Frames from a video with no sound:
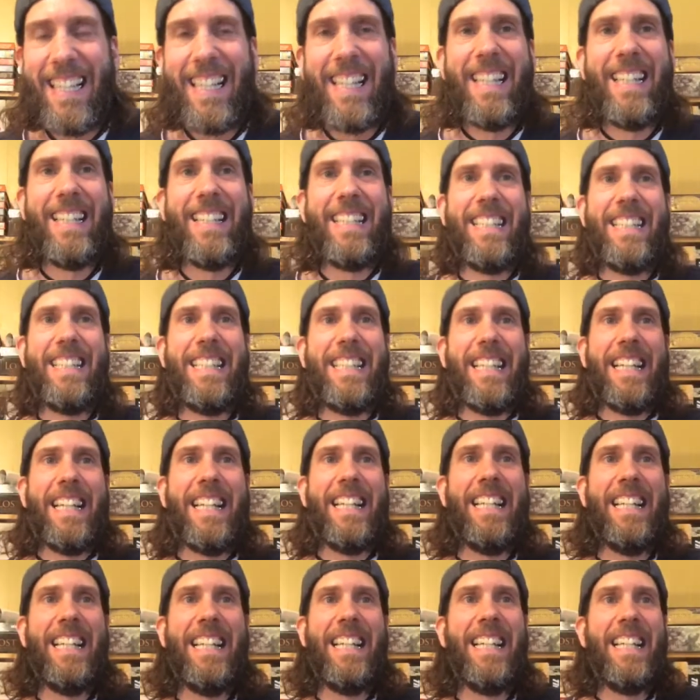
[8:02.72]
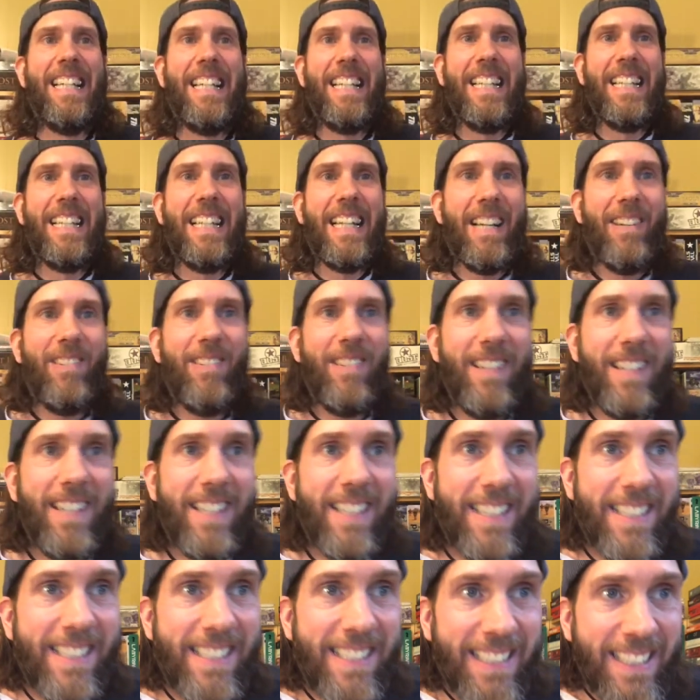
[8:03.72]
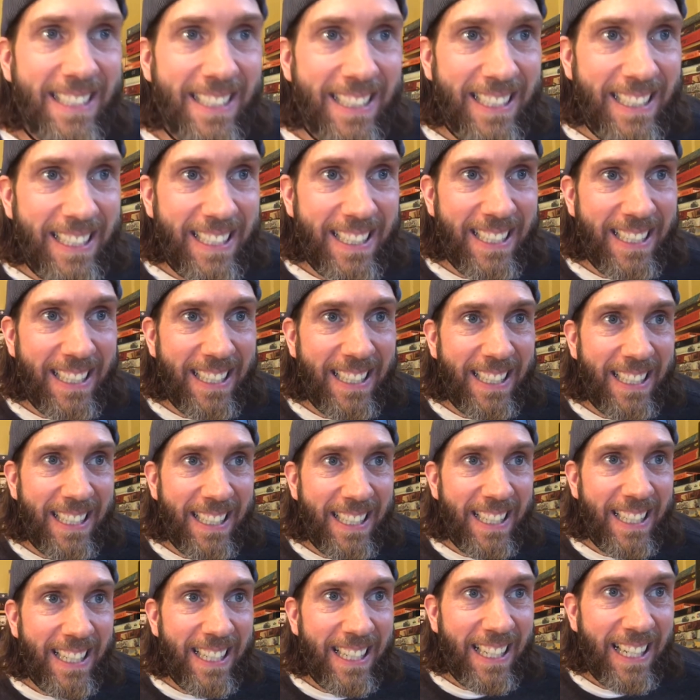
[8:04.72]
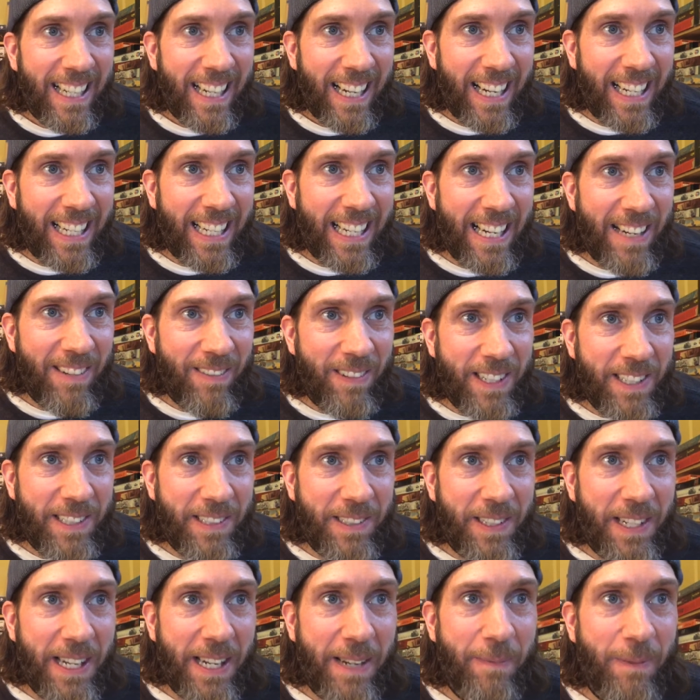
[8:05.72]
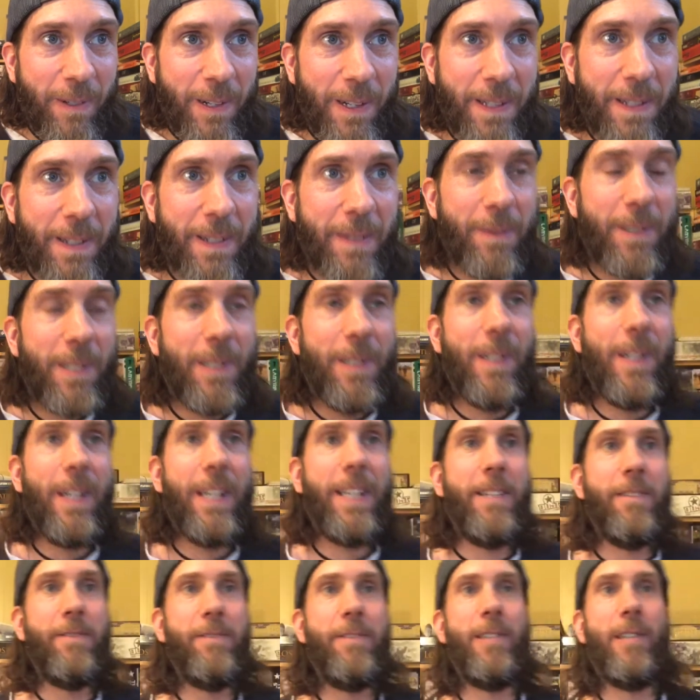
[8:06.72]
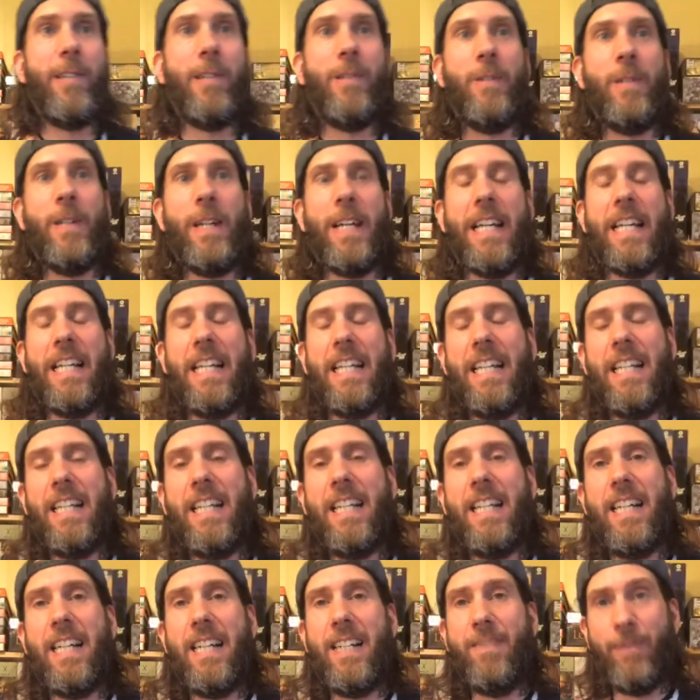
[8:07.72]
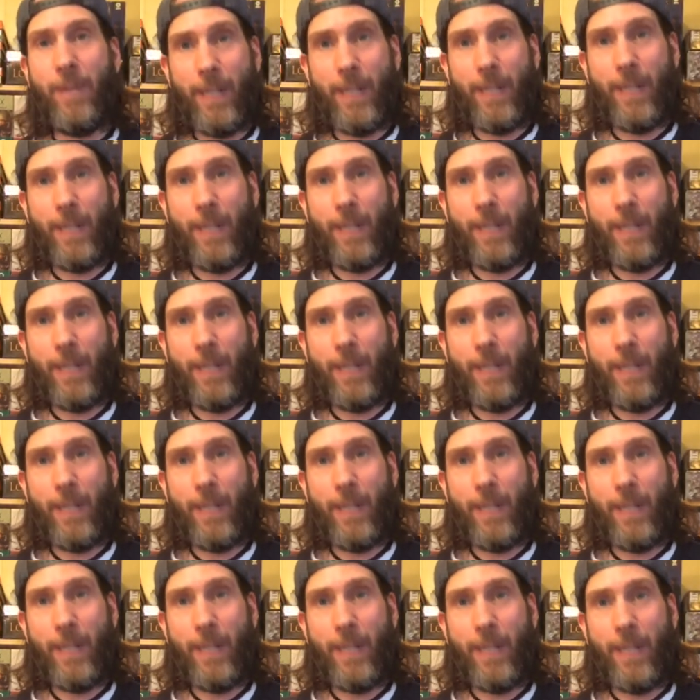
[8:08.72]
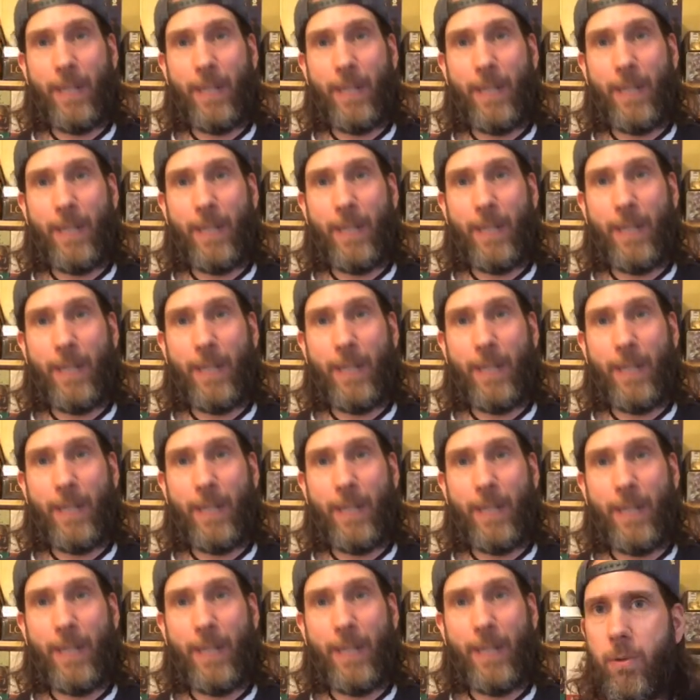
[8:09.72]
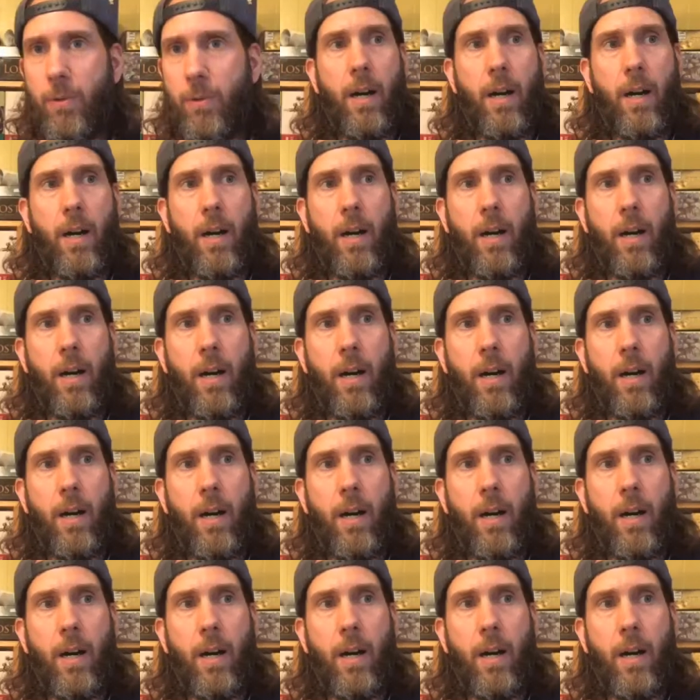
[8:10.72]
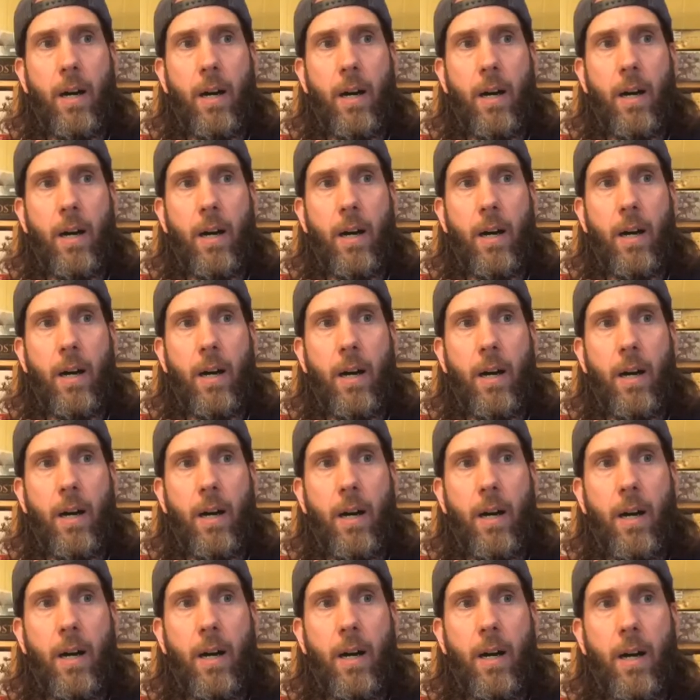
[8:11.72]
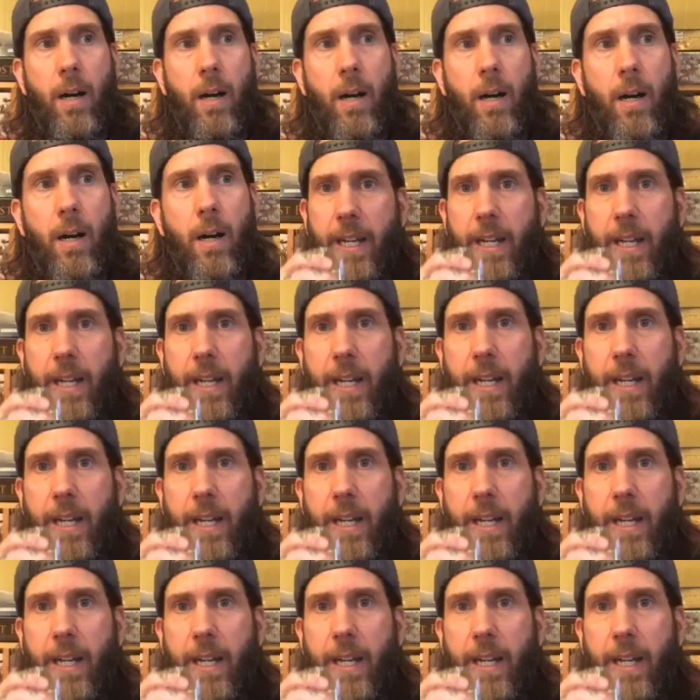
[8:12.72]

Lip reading: let's see, that was, I can't read your name, brother, I'm sorry, you're far away. But we shared. Now I'm offline.